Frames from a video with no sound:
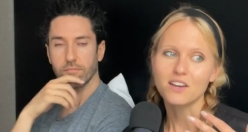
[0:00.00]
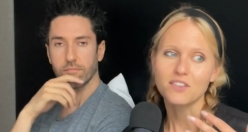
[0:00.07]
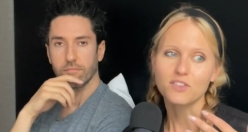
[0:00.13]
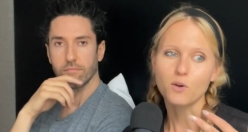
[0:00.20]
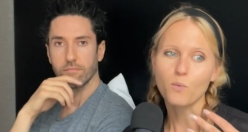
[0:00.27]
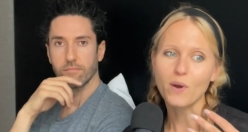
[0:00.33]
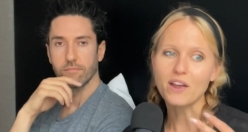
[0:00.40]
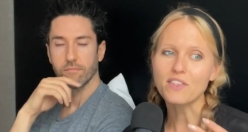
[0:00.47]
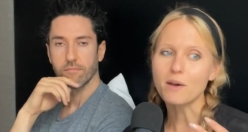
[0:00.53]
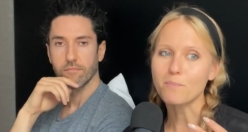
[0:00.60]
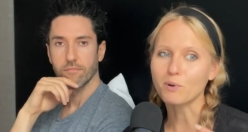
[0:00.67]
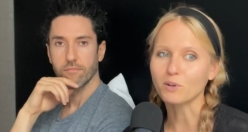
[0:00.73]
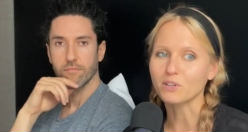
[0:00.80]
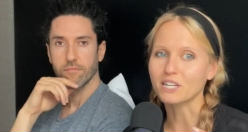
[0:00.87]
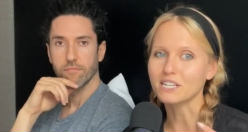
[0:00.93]
Speaker 1: the way that
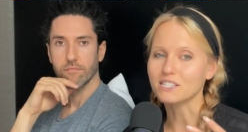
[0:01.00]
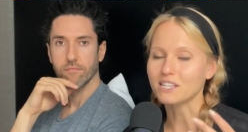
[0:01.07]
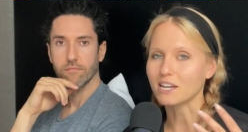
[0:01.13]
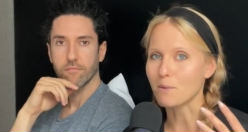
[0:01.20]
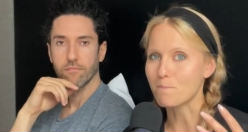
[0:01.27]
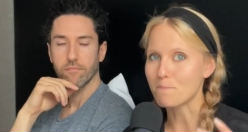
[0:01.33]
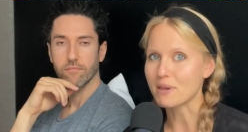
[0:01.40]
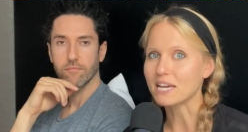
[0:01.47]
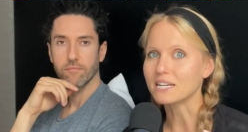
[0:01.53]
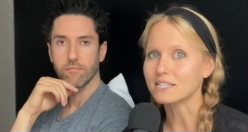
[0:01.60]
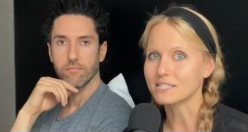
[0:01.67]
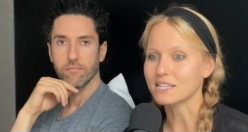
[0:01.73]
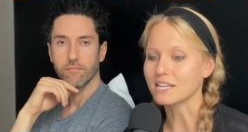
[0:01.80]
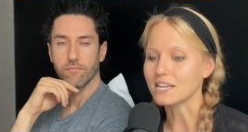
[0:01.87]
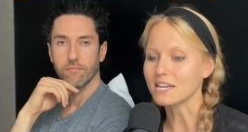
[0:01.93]
Berlin is like a big
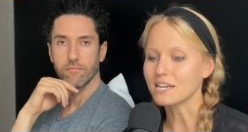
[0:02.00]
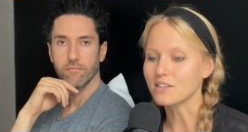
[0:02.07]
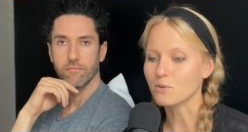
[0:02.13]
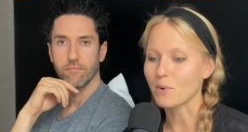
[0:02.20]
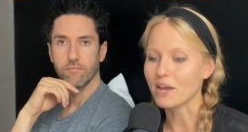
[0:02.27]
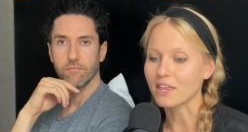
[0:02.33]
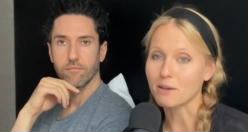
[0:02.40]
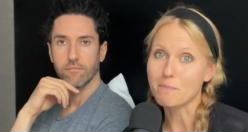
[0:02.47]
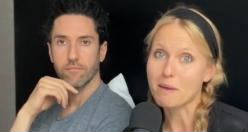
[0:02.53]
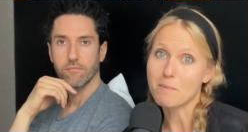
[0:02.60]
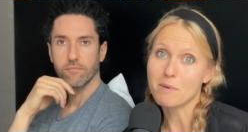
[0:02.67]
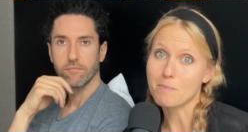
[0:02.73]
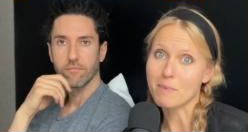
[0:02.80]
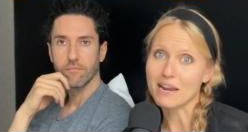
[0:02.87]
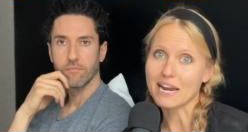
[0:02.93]
city, the way like
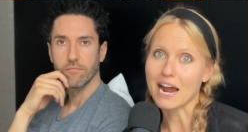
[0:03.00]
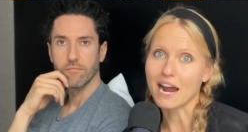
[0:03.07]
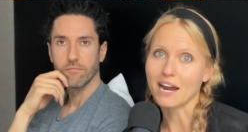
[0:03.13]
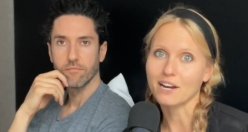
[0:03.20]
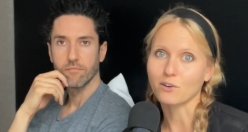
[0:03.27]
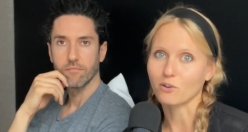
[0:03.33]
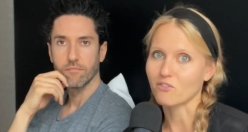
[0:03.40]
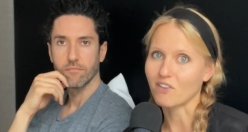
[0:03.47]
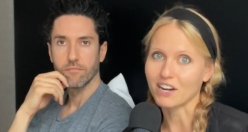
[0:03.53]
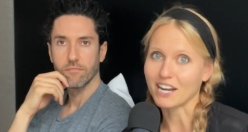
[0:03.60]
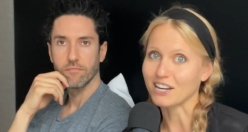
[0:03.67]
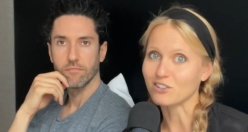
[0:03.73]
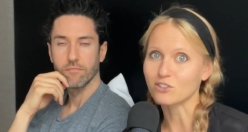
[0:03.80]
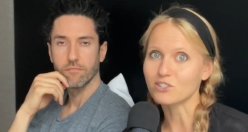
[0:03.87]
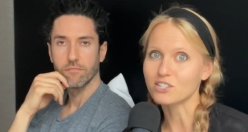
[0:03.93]
maybe Manhattan or
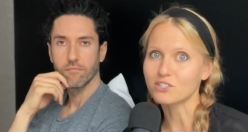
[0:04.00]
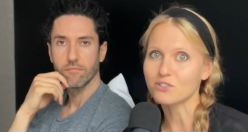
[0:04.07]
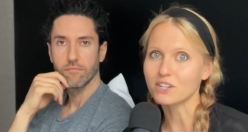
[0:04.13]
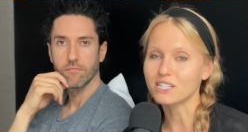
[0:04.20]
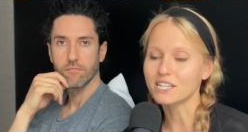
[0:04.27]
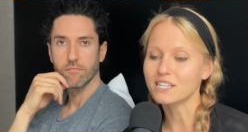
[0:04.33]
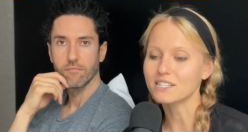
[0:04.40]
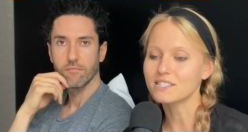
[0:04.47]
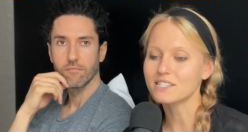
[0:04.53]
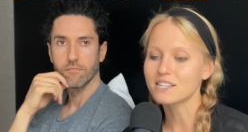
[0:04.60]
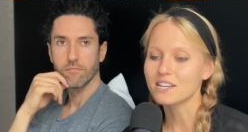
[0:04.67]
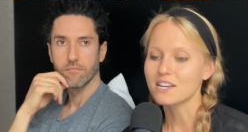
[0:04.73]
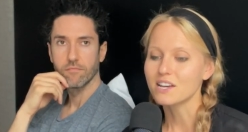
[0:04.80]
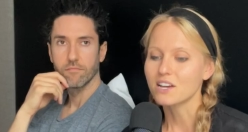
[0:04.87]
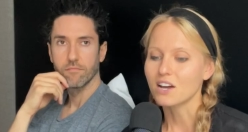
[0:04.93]
financial district is,
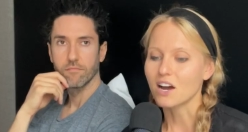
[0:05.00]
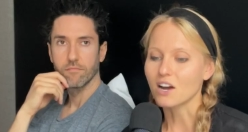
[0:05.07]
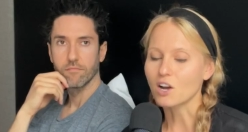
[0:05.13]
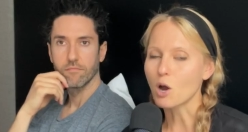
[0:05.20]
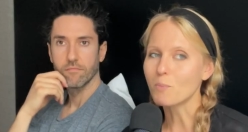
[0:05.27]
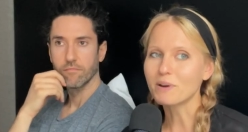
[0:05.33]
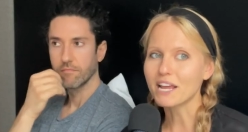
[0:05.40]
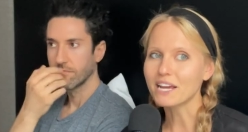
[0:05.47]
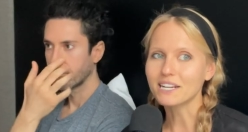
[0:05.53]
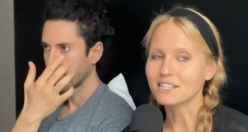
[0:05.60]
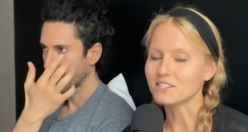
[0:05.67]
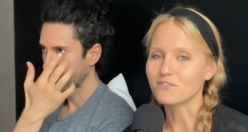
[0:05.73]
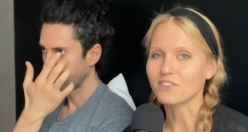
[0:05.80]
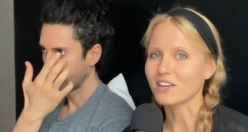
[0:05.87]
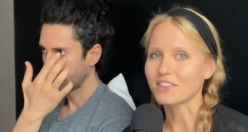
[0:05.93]
Copenhagen
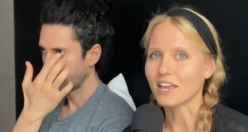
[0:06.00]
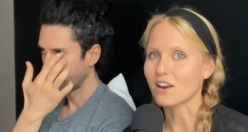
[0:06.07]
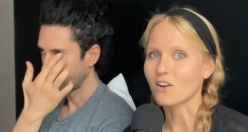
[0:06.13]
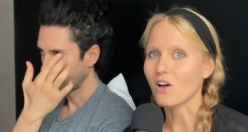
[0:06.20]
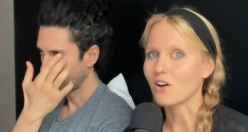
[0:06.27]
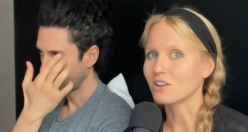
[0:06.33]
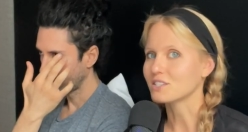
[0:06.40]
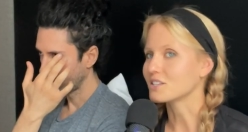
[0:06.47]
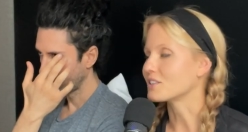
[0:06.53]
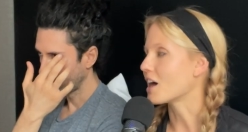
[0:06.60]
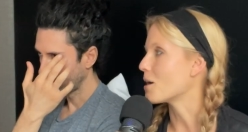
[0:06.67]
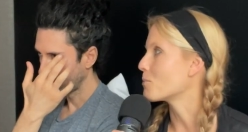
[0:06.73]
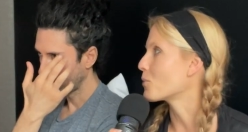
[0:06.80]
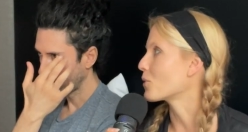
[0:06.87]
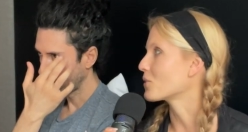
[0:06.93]
doesn't feel like that at all. It's a
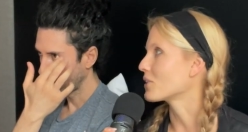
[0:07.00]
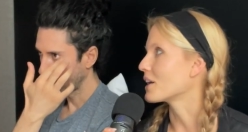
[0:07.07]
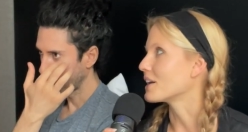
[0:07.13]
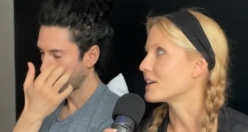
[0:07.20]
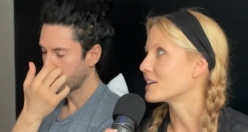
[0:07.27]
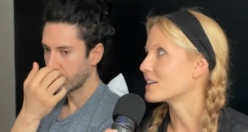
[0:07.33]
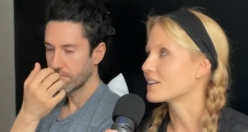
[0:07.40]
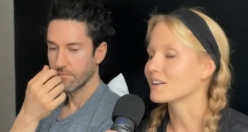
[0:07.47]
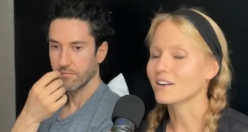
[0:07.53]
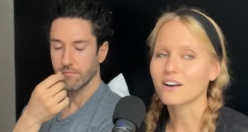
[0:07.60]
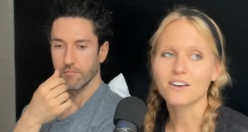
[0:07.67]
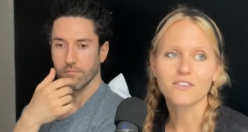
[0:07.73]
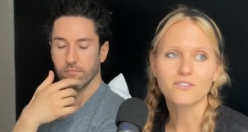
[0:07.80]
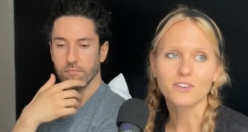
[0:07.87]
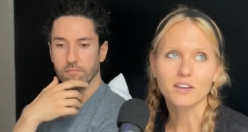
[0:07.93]
lot more like
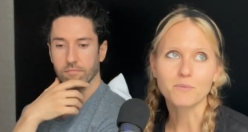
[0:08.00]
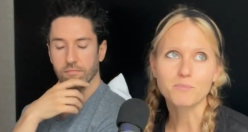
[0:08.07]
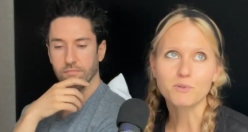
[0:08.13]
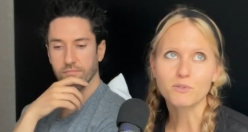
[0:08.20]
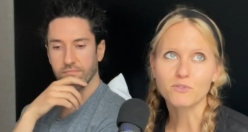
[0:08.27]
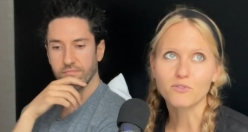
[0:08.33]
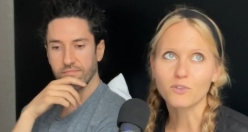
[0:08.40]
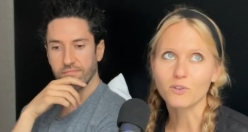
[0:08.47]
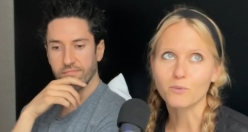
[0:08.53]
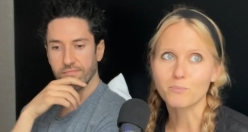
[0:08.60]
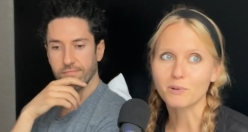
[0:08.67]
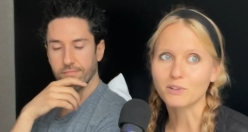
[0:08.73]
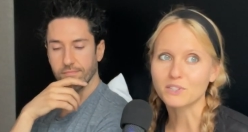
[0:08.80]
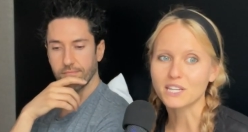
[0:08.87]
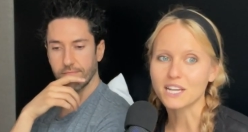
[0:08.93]
of like beautiful
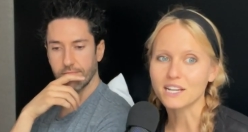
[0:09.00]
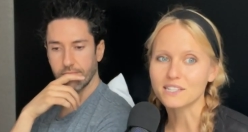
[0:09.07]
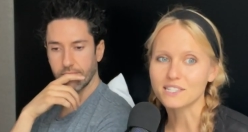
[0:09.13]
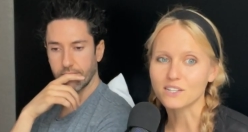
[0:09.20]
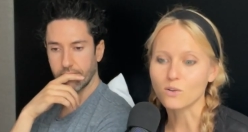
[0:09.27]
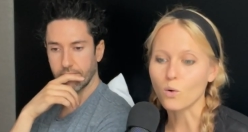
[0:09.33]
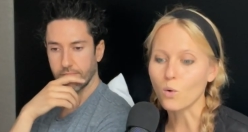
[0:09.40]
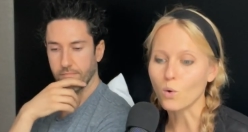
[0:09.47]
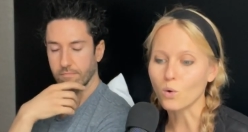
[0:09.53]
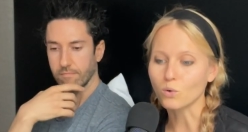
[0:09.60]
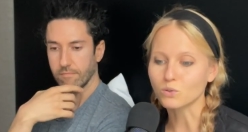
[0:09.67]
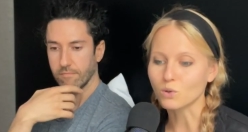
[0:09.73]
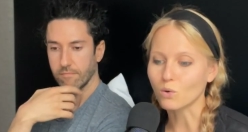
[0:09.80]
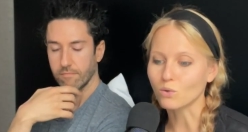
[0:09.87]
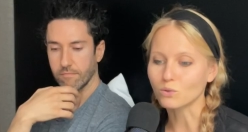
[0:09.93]
buildings and
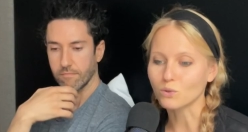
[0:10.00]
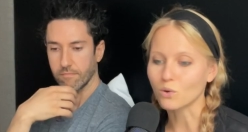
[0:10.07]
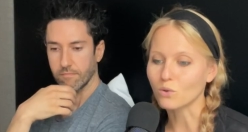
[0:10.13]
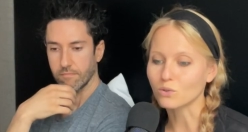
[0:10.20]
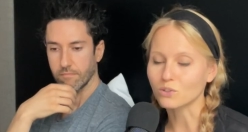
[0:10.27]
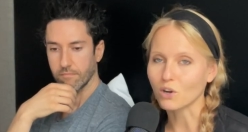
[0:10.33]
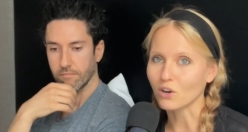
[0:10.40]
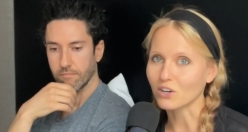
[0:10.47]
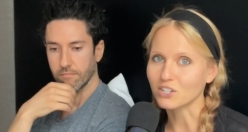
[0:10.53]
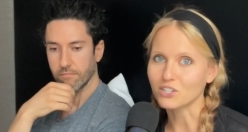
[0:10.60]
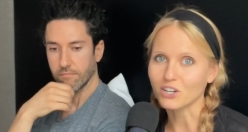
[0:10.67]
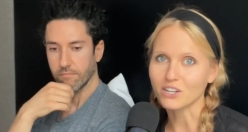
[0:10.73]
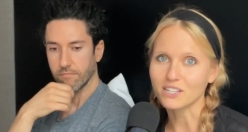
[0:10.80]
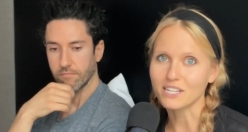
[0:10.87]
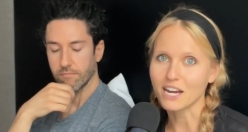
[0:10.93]
old, old, old
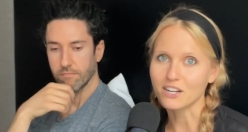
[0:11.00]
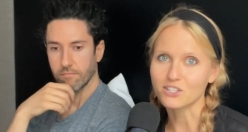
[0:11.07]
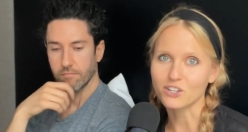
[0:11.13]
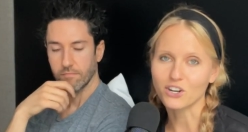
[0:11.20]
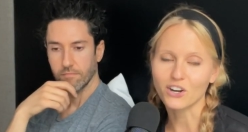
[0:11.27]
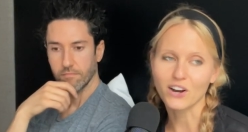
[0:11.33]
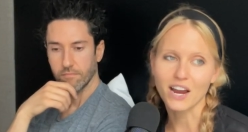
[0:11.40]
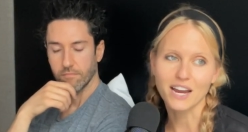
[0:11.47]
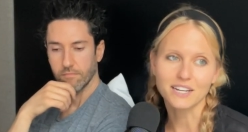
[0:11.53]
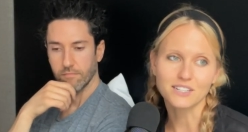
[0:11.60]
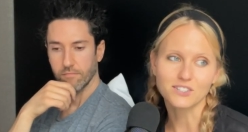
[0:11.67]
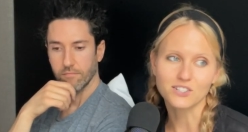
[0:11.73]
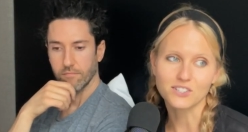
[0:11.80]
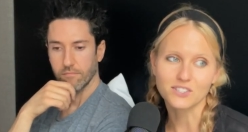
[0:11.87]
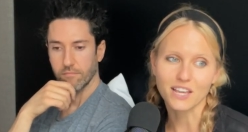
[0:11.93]
architecture,
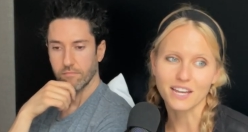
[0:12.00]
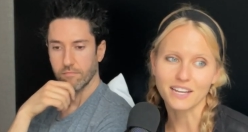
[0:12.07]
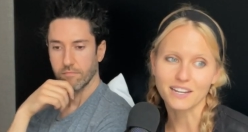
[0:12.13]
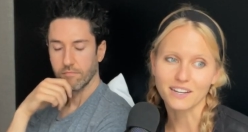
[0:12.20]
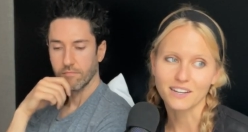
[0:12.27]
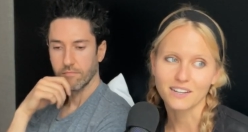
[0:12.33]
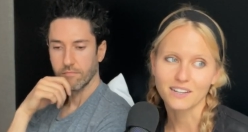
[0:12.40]
and just like